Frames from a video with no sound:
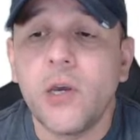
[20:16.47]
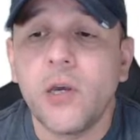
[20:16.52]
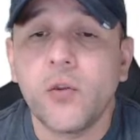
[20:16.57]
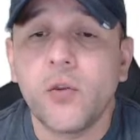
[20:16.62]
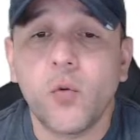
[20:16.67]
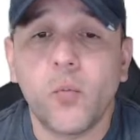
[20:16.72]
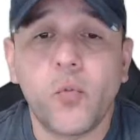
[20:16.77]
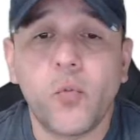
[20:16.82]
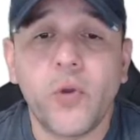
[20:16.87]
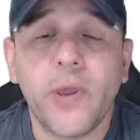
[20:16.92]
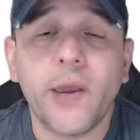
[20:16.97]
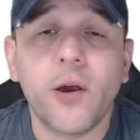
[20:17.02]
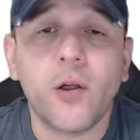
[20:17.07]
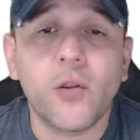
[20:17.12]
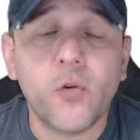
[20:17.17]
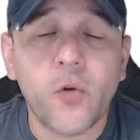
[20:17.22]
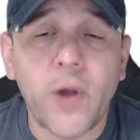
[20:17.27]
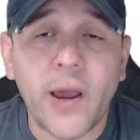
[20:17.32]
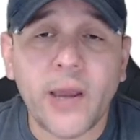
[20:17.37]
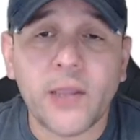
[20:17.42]
to bring all
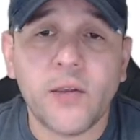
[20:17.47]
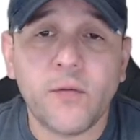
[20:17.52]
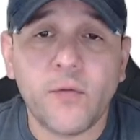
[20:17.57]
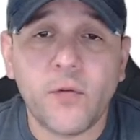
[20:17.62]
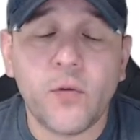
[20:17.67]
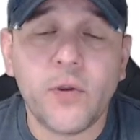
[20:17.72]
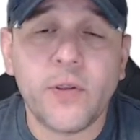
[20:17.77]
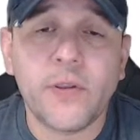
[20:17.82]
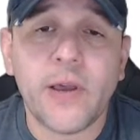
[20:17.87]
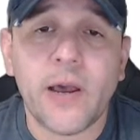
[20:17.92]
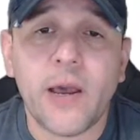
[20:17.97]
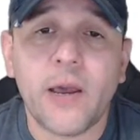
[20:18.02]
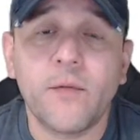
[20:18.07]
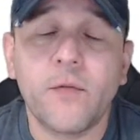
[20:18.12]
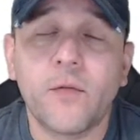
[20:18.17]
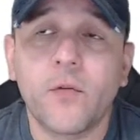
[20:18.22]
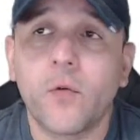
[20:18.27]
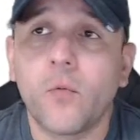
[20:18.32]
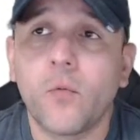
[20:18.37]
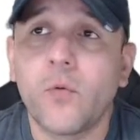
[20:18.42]
your active duty time
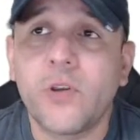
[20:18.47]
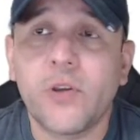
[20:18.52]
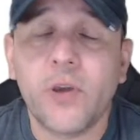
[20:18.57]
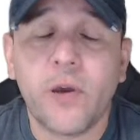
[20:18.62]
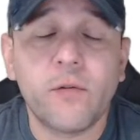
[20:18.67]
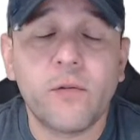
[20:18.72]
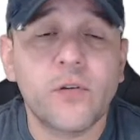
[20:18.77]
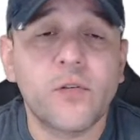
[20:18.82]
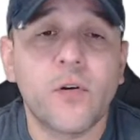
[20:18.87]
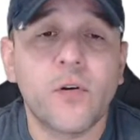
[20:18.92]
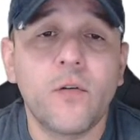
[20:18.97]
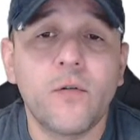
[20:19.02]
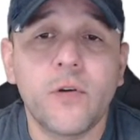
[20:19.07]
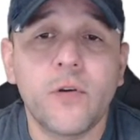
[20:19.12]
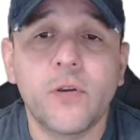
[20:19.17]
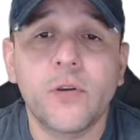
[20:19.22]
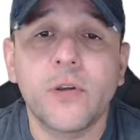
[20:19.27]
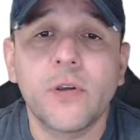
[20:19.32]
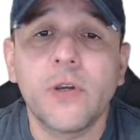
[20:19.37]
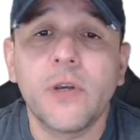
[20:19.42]
for whichever
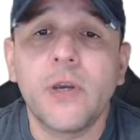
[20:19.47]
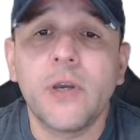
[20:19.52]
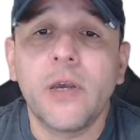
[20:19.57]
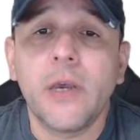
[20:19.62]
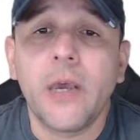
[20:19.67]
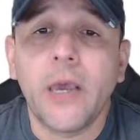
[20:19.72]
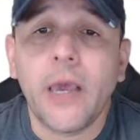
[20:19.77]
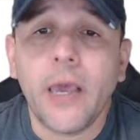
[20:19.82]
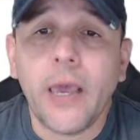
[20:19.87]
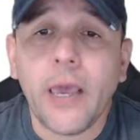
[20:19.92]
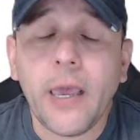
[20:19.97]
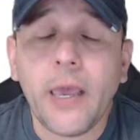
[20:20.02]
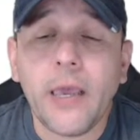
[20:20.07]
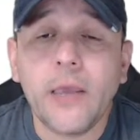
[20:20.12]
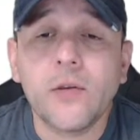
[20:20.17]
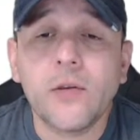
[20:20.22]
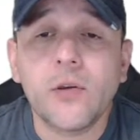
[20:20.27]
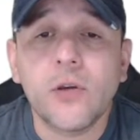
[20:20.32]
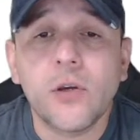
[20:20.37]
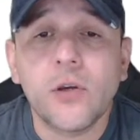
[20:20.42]
service
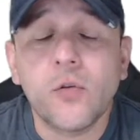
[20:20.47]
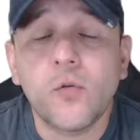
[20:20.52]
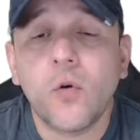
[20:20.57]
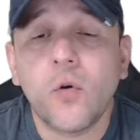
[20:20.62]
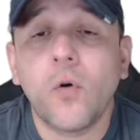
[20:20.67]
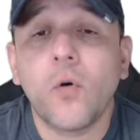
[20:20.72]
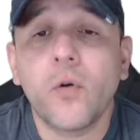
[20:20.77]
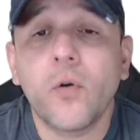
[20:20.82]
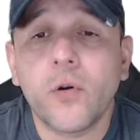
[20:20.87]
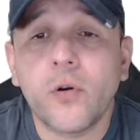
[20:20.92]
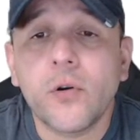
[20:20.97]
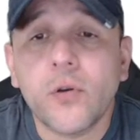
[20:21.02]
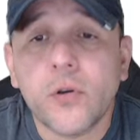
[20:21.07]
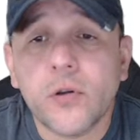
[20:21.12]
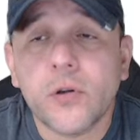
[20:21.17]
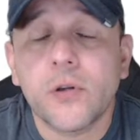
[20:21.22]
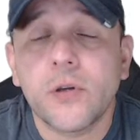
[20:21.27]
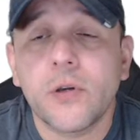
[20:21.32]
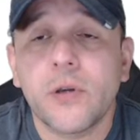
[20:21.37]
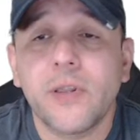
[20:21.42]
is your orders,
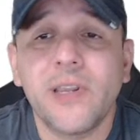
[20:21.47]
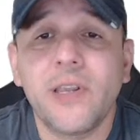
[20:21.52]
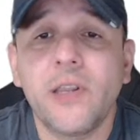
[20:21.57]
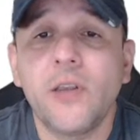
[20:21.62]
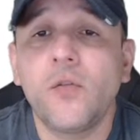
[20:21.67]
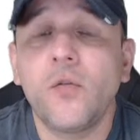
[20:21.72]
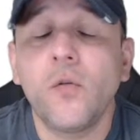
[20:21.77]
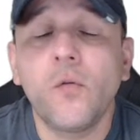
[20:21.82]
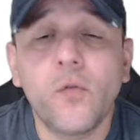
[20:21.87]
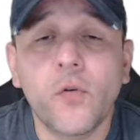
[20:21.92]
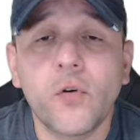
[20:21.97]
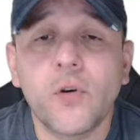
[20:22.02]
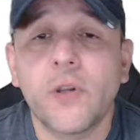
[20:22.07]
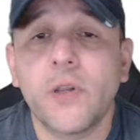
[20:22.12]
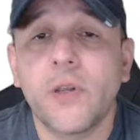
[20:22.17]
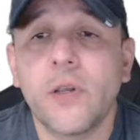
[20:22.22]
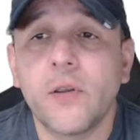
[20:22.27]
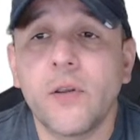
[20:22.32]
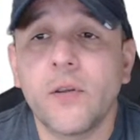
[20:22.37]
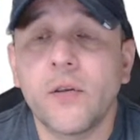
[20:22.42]

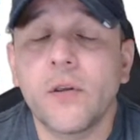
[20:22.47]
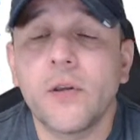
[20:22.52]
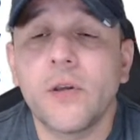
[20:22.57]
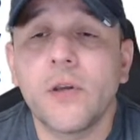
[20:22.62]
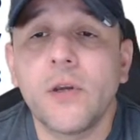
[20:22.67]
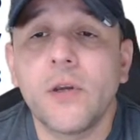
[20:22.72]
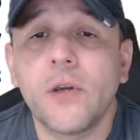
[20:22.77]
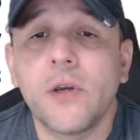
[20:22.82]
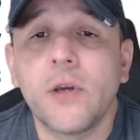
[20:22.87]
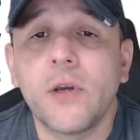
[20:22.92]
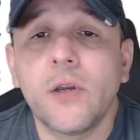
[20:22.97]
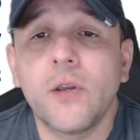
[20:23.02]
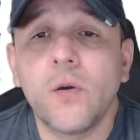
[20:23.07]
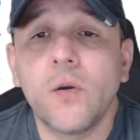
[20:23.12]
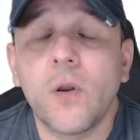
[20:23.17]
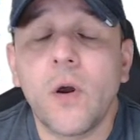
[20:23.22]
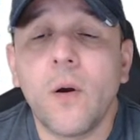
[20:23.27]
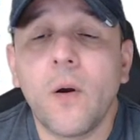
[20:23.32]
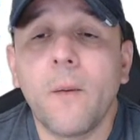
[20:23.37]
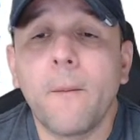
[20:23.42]
DD-214s, you
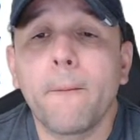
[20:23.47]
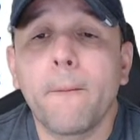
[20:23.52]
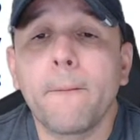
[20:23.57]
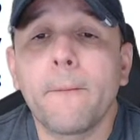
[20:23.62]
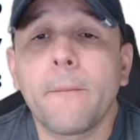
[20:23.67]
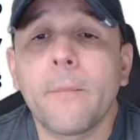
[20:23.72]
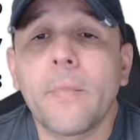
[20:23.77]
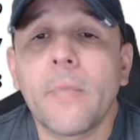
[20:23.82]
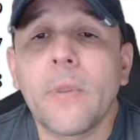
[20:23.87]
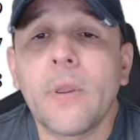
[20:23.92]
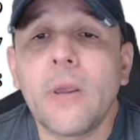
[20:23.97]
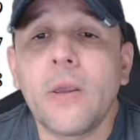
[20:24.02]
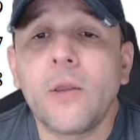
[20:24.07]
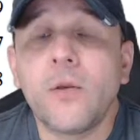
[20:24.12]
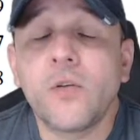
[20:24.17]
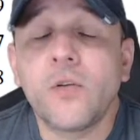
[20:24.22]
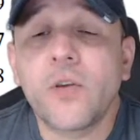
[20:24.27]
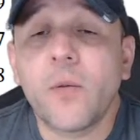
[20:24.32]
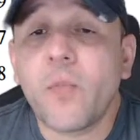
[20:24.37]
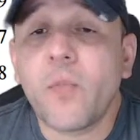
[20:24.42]
know,
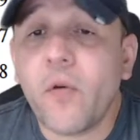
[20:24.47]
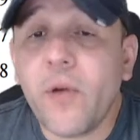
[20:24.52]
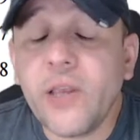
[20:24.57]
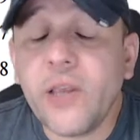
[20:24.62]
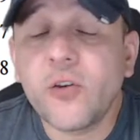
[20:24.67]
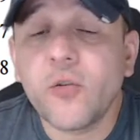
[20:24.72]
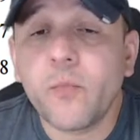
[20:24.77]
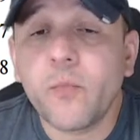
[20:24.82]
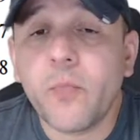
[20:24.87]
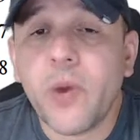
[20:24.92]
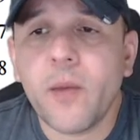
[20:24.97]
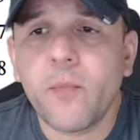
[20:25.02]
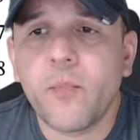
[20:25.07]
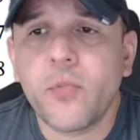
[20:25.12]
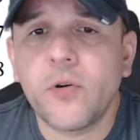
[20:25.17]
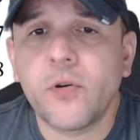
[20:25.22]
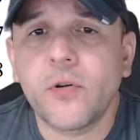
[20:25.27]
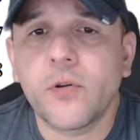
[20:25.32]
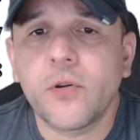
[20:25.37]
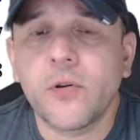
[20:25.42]
your separation
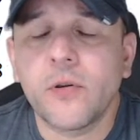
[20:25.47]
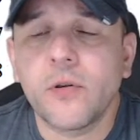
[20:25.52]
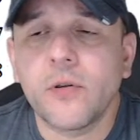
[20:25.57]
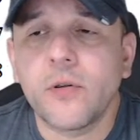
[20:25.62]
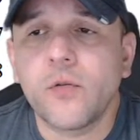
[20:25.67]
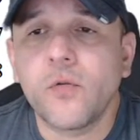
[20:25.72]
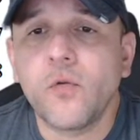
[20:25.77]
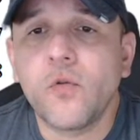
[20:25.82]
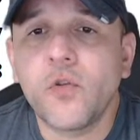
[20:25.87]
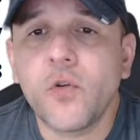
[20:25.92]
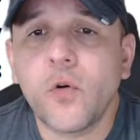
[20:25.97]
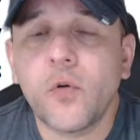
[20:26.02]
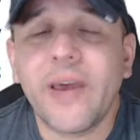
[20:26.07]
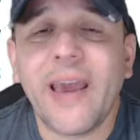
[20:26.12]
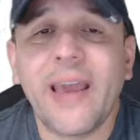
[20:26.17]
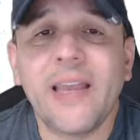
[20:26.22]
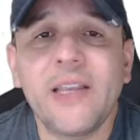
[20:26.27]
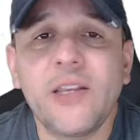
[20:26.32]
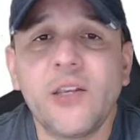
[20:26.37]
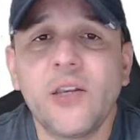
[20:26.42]
papers to show
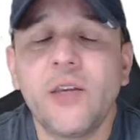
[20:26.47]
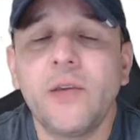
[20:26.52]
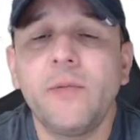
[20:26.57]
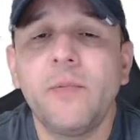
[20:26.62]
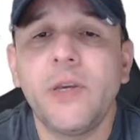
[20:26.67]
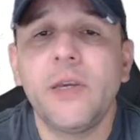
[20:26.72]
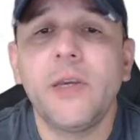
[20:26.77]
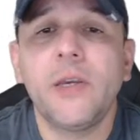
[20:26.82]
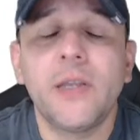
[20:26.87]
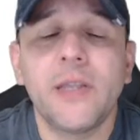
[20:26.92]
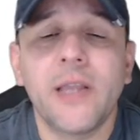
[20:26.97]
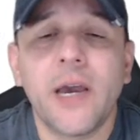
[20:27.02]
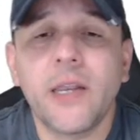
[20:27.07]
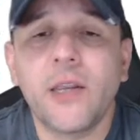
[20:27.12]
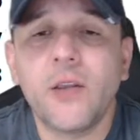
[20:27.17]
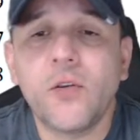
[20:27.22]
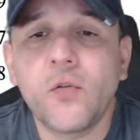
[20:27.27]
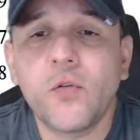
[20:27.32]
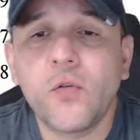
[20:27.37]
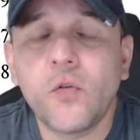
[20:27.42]
NGB
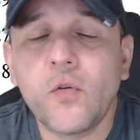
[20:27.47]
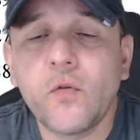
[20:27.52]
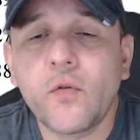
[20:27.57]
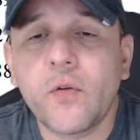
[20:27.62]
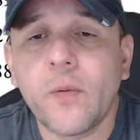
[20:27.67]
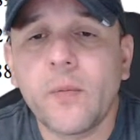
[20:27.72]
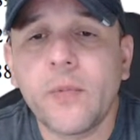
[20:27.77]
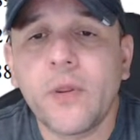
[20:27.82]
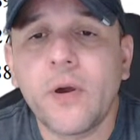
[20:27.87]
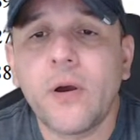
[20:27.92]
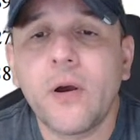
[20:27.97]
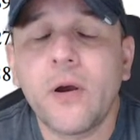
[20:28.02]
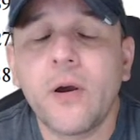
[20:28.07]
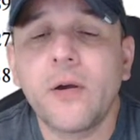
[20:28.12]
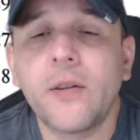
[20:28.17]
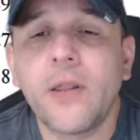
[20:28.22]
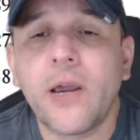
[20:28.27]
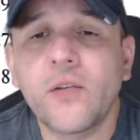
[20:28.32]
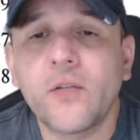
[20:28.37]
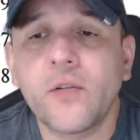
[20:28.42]
92 from the
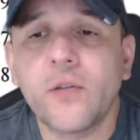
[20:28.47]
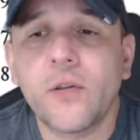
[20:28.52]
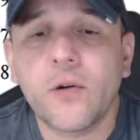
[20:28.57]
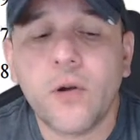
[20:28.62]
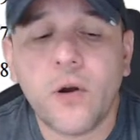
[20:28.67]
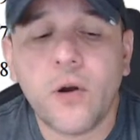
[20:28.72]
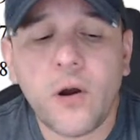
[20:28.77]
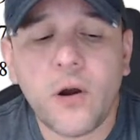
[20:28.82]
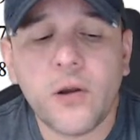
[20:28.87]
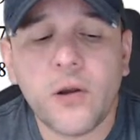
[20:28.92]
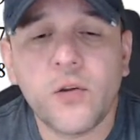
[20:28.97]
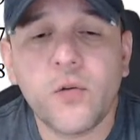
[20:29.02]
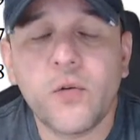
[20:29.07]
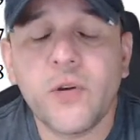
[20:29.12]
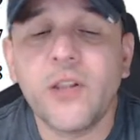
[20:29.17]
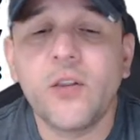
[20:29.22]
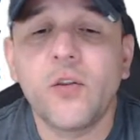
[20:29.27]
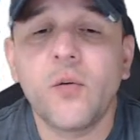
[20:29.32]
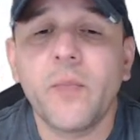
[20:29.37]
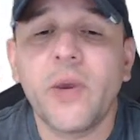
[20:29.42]
National Guard. You
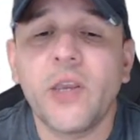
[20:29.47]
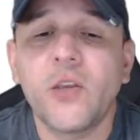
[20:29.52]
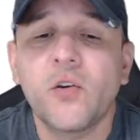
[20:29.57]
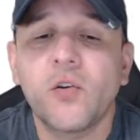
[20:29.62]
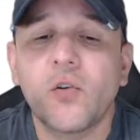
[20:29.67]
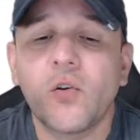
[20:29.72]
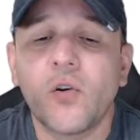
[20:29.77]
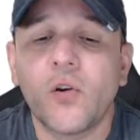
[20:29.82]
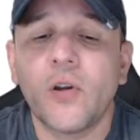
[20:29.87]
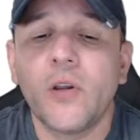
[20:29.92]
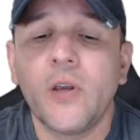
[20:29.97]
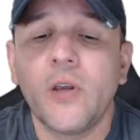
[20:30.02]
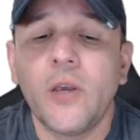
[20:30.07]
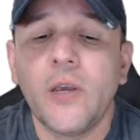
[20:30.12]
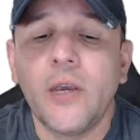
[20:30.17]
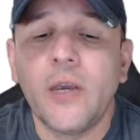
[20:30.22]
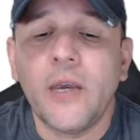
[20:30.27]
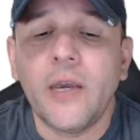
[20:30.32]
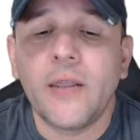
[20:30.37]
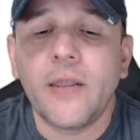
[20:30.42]
need to make sure
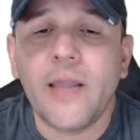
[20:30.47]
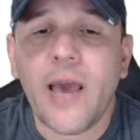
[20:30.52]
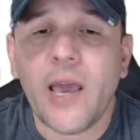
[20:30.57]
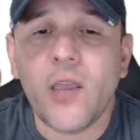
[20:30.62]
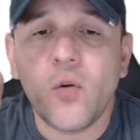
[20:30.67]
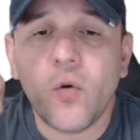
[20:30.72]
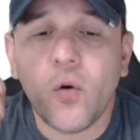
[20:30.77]
that you